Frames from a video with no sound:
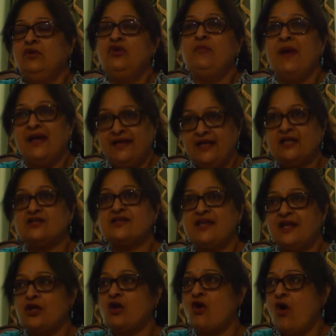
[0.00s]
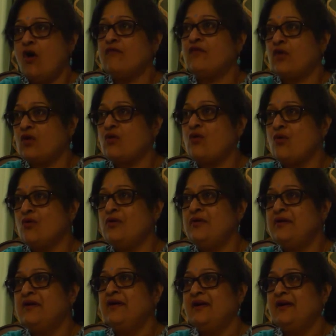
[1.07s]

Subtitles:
You might just get a cough or a cold.